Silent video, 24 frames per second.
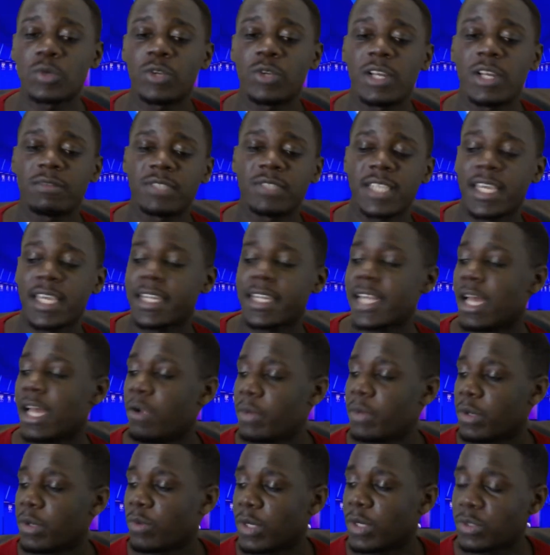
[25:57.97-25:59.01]
would have said, I
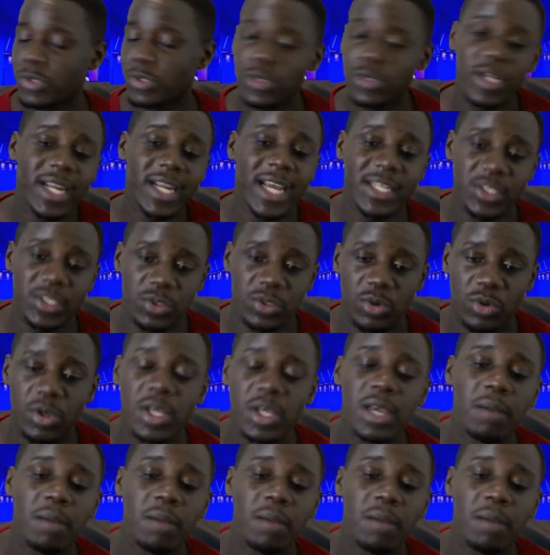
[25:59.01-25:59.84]
really want to join Arsenal.